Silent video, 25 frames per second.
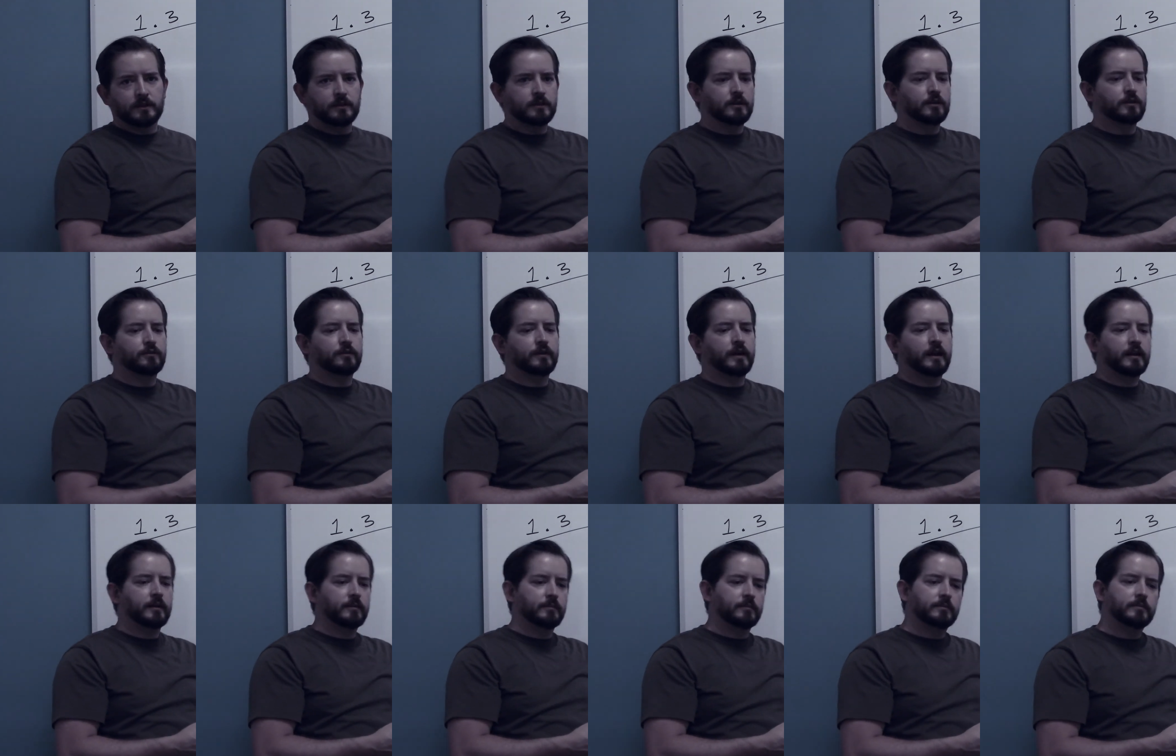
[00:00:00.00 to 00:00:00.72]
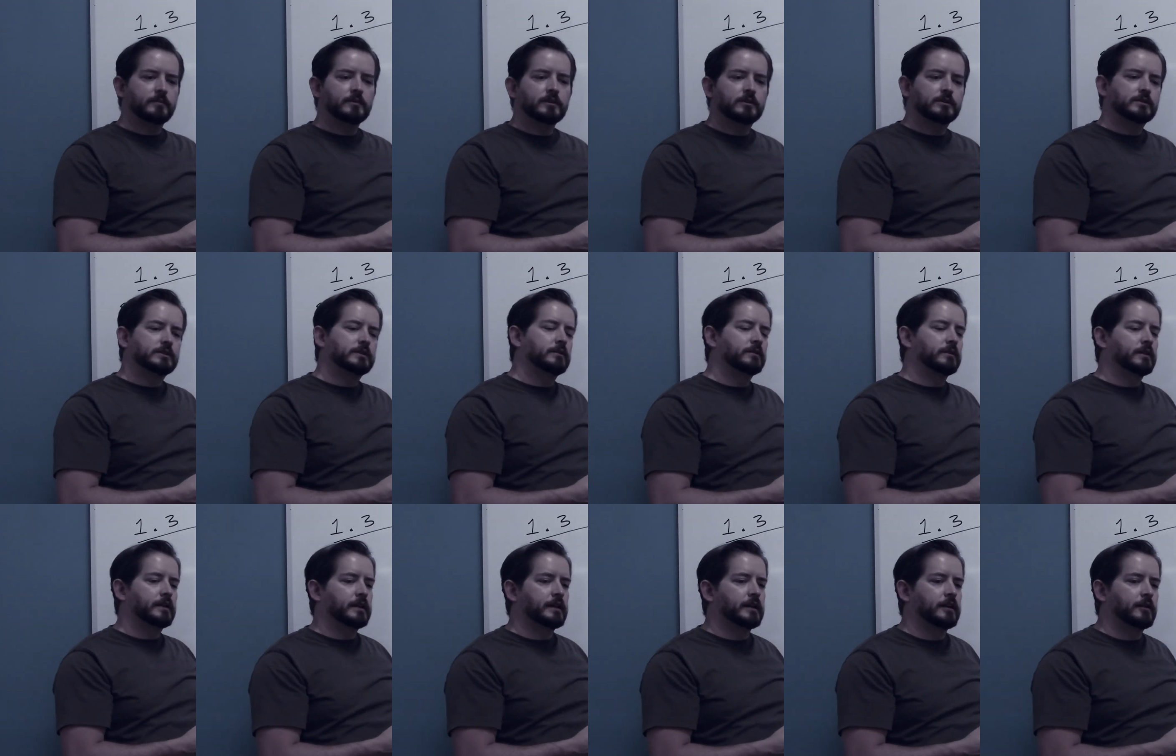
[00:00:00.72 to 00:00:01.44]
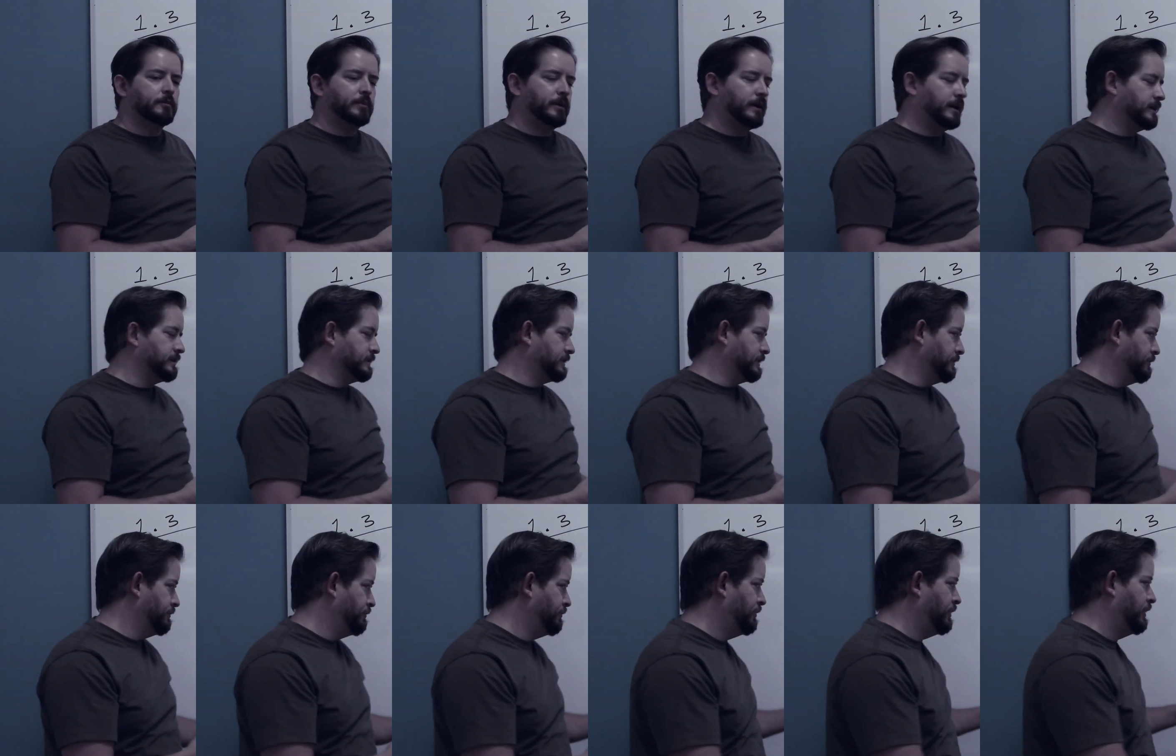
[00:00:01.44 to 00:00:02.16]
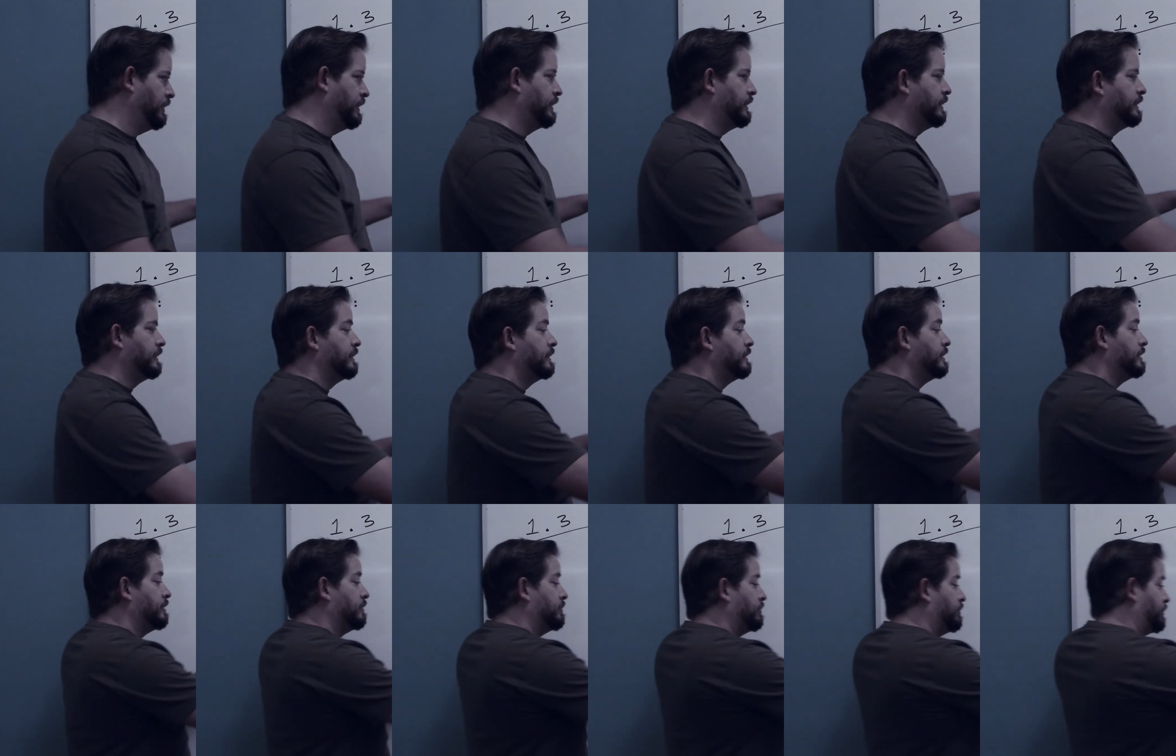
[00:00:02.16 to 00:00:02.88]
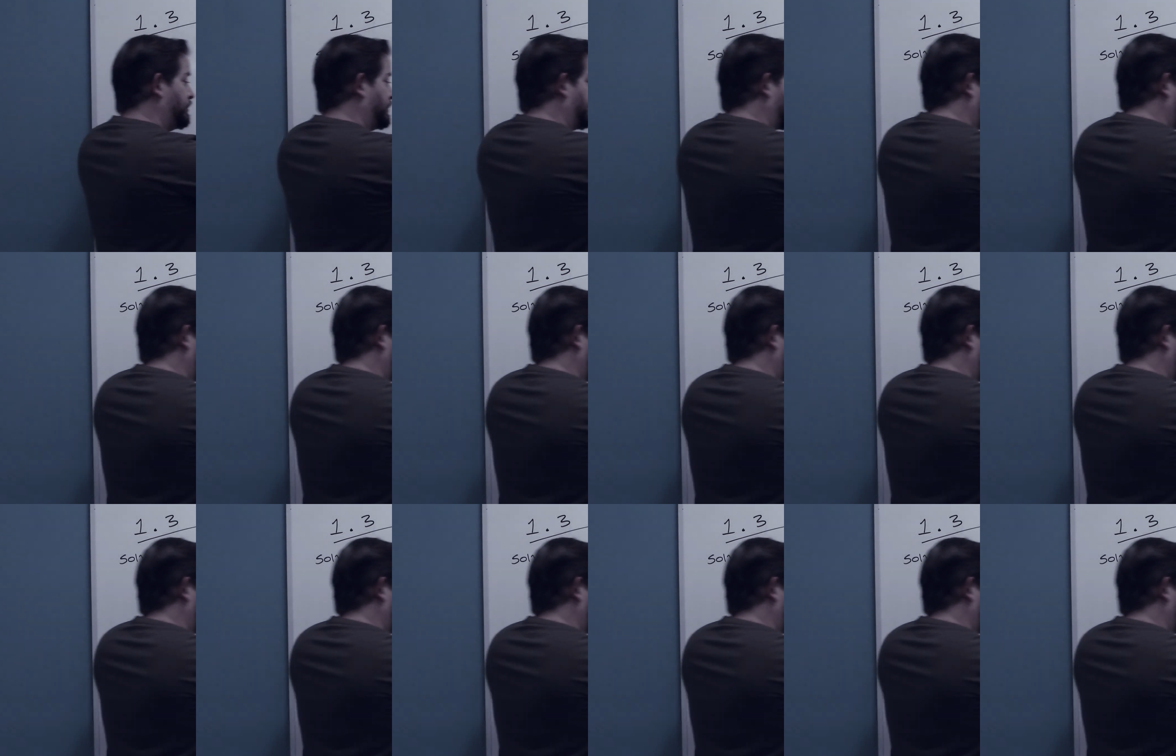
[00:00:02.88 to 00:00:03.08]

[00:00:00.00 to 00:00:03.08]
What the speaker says: You divide them, you're still going to get a positive. But